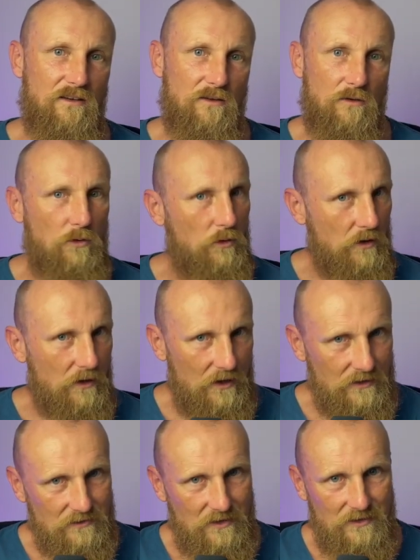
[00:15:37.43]
or
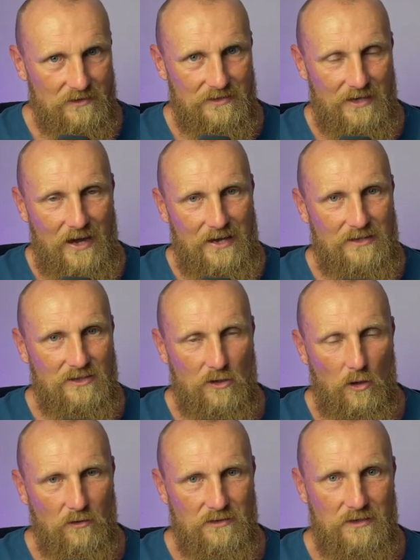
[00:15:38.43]
as science
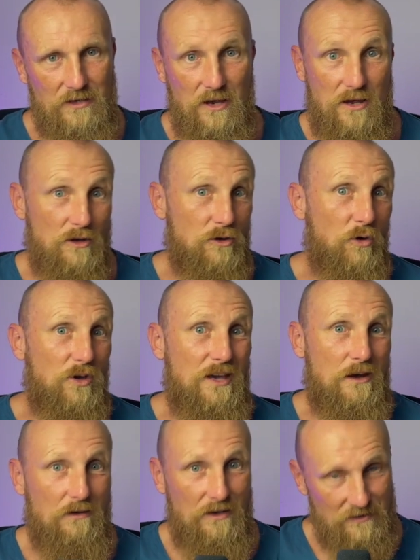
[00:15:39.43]
calls it,
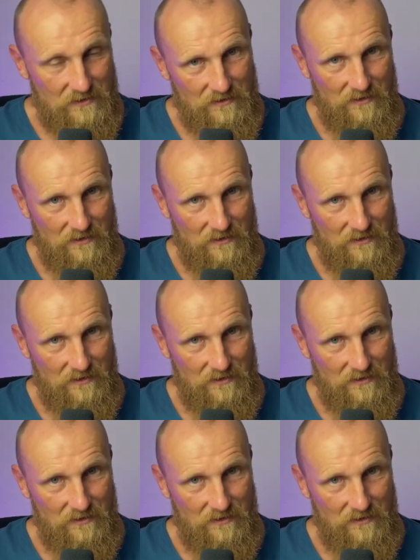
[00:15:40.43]
coherence.